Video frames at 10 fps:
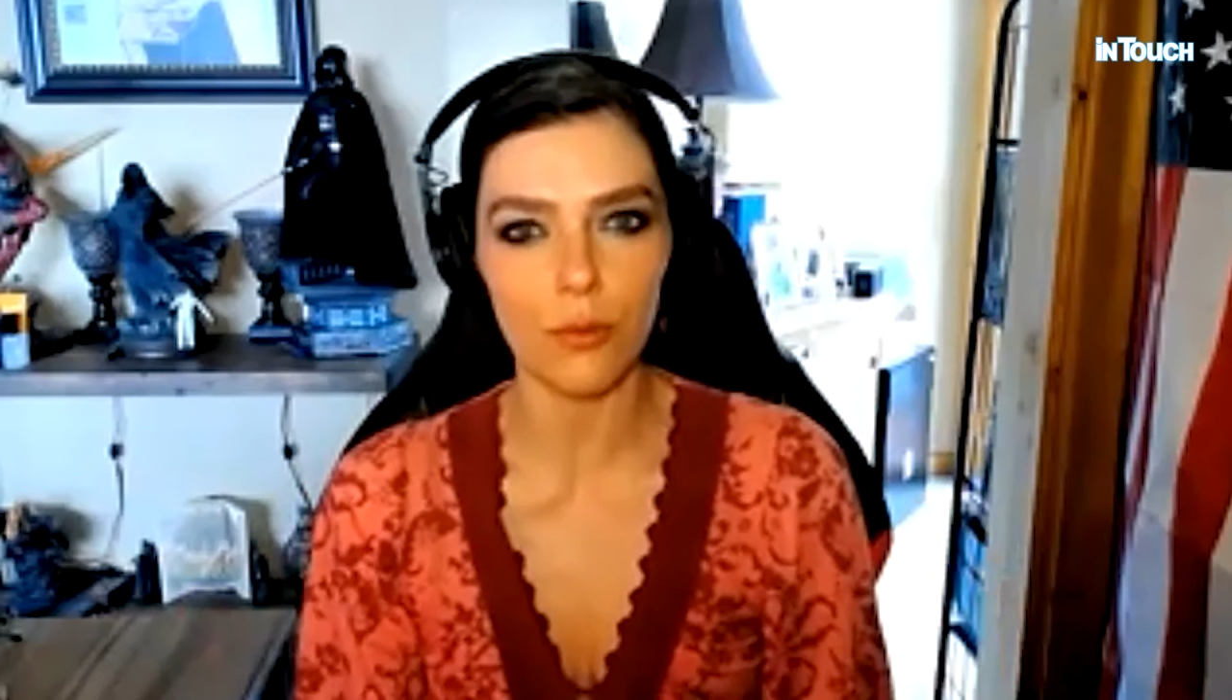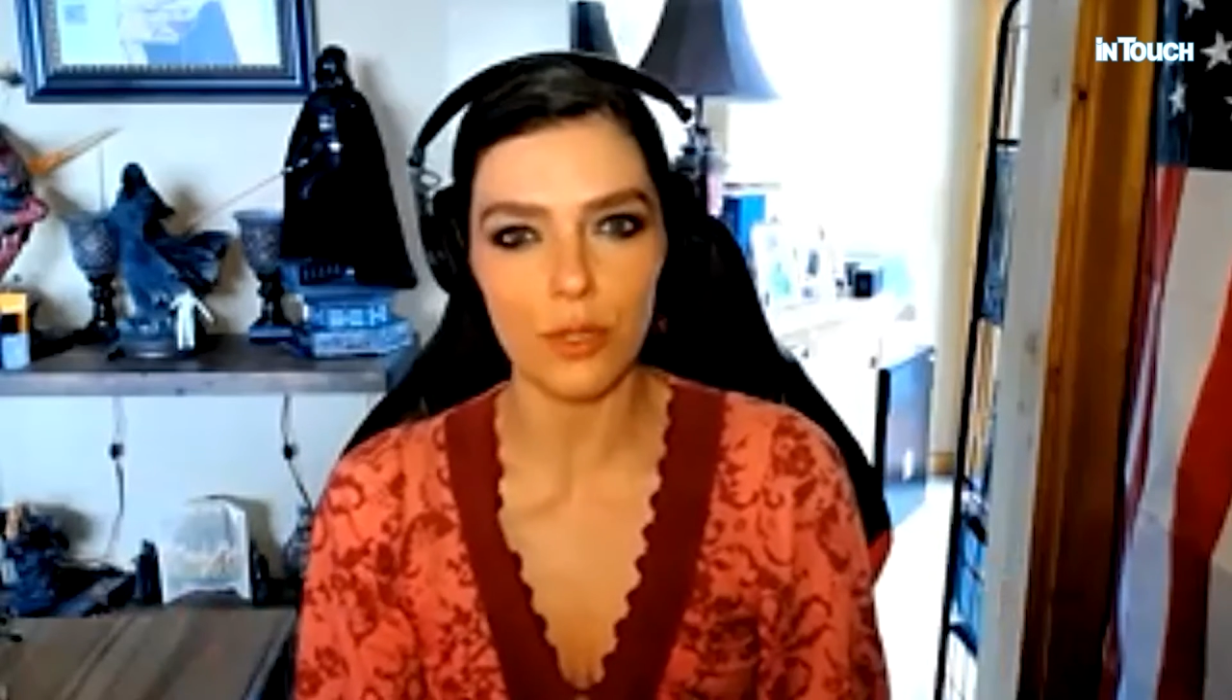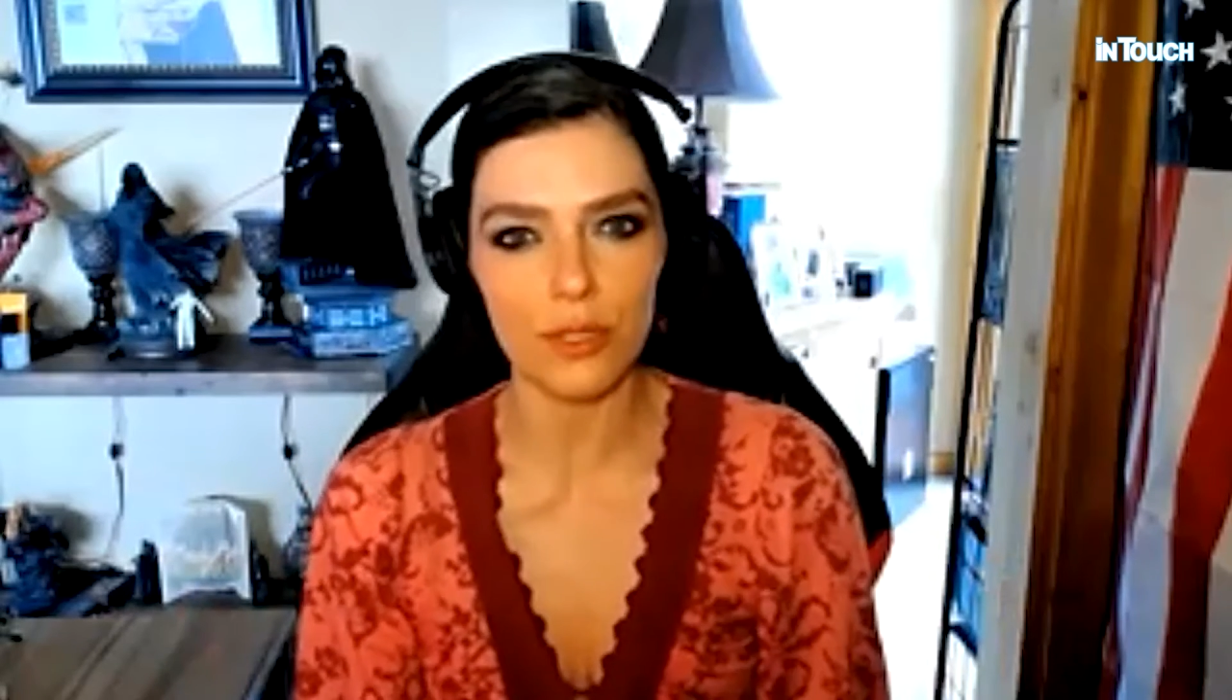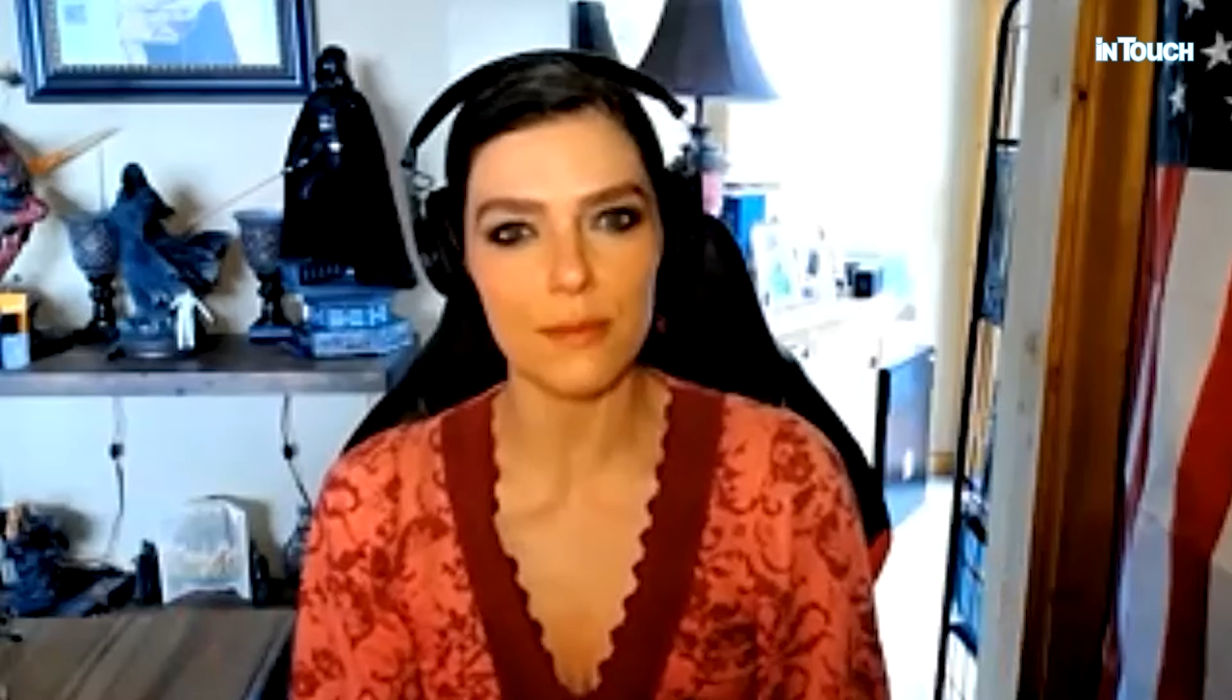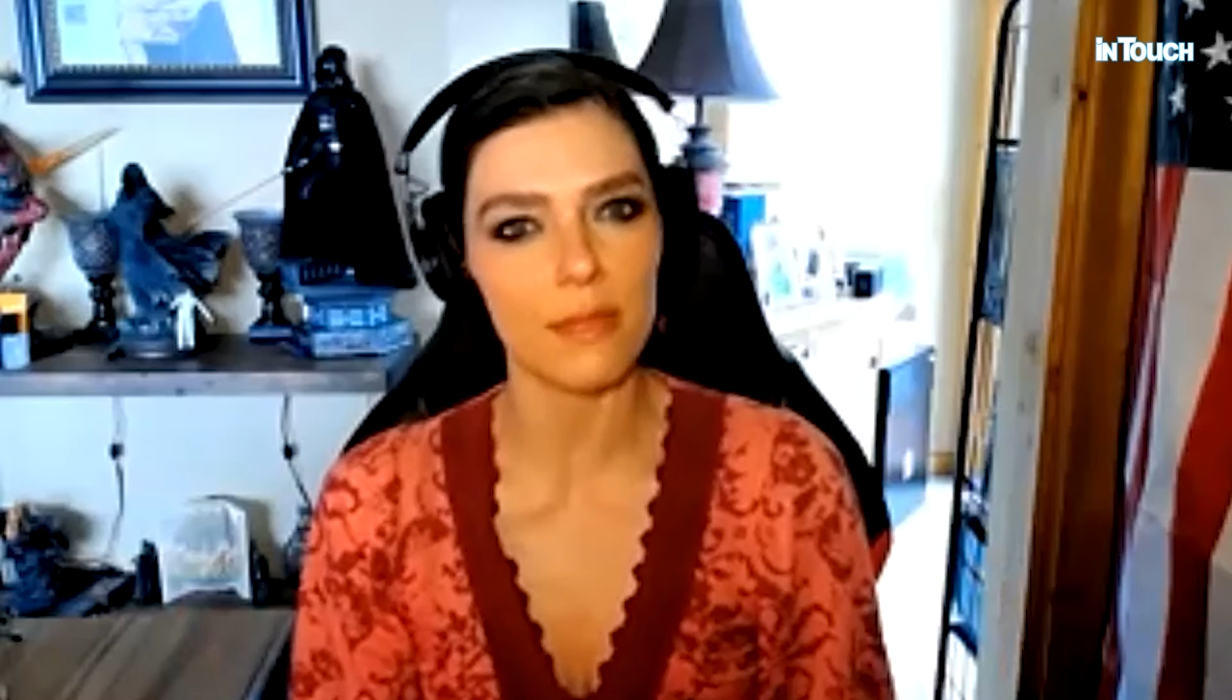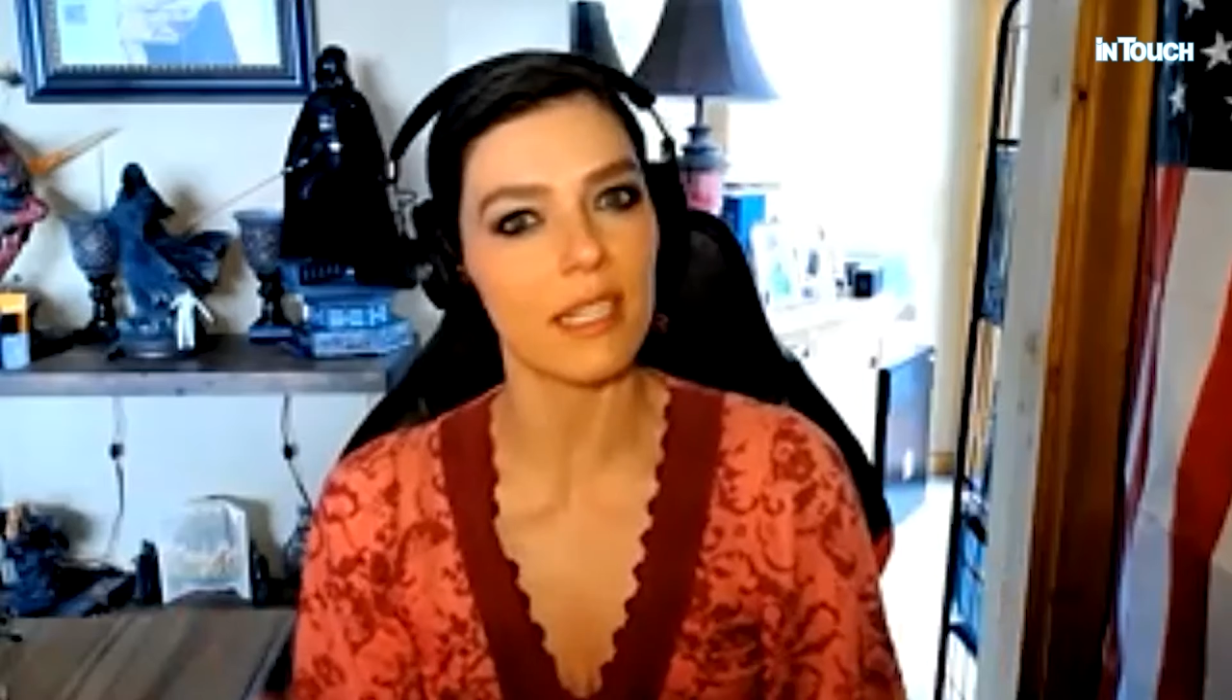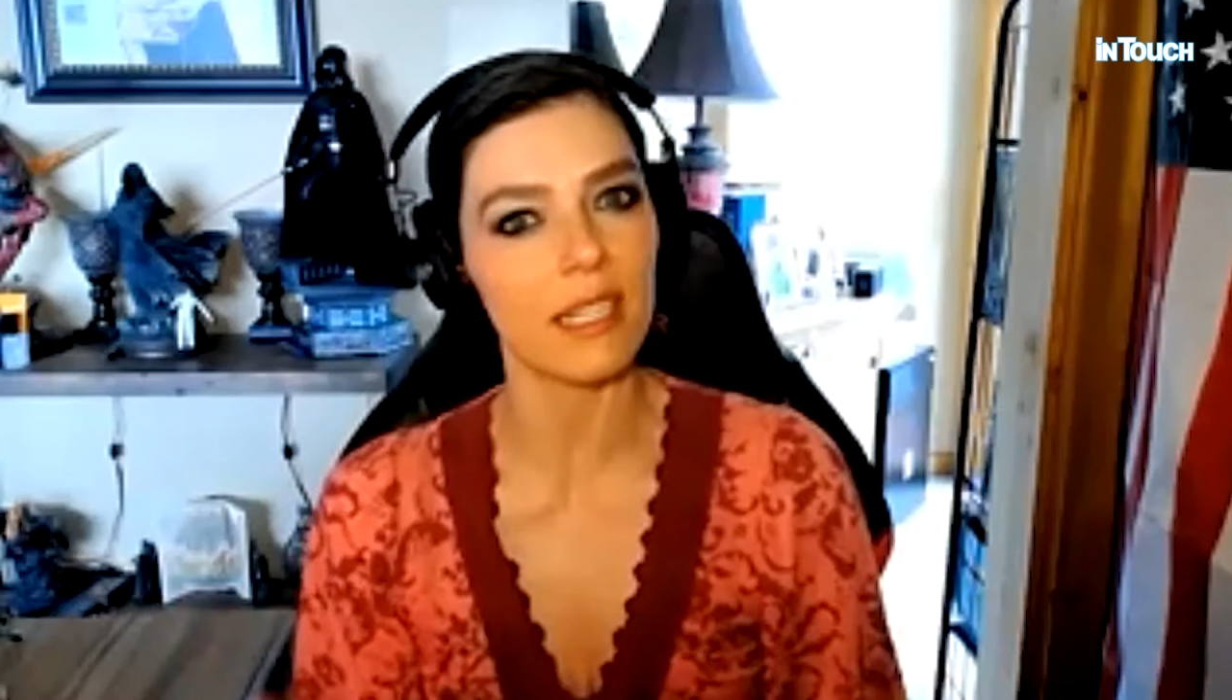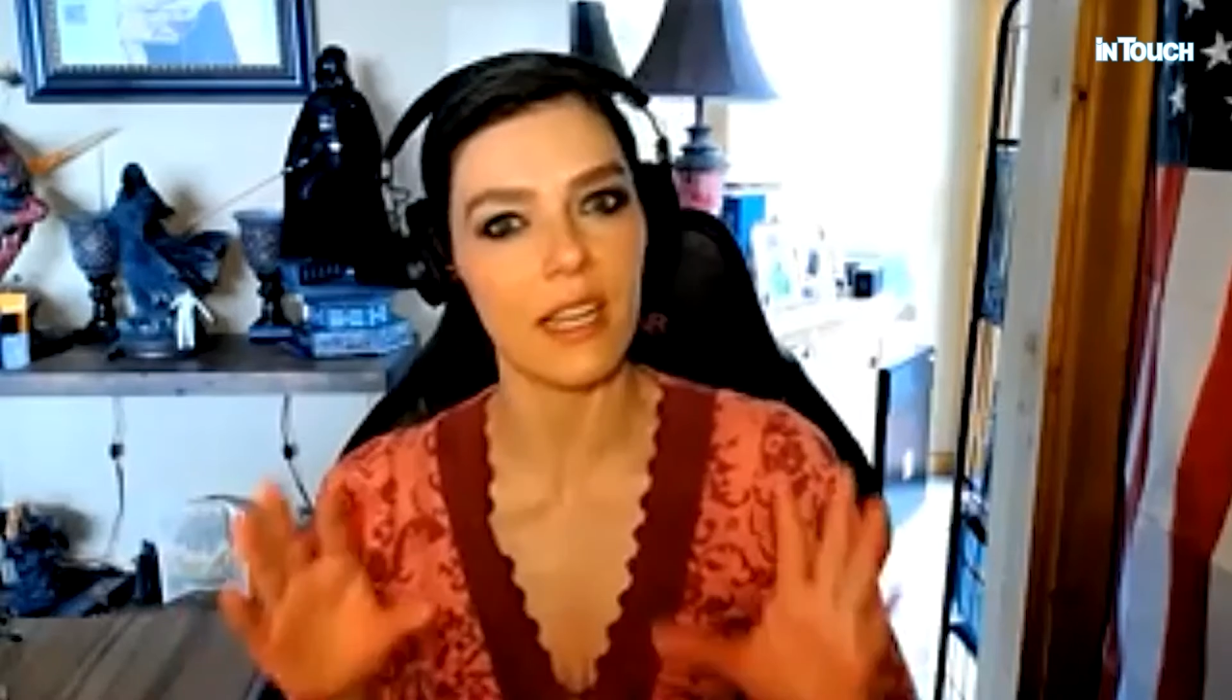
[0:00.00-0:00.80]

woodsman,